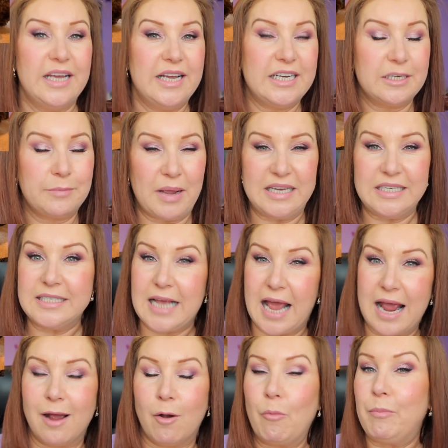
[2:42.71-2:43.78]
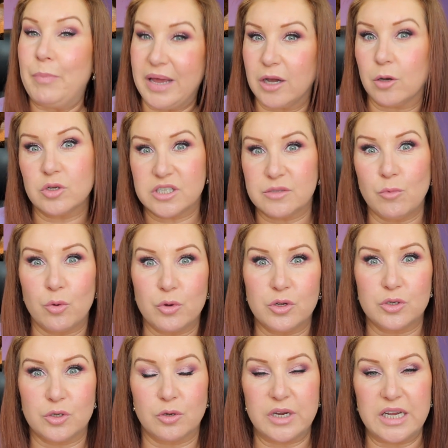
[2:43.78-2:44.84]
It depends how big or small
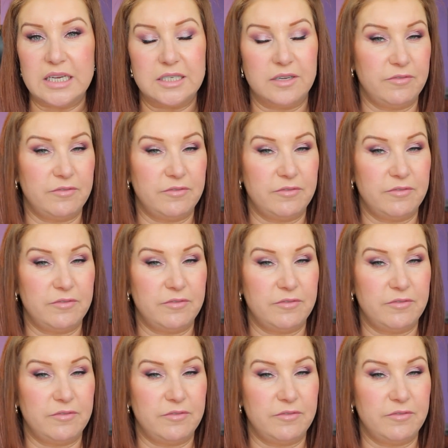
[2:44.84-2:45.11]
your dog is.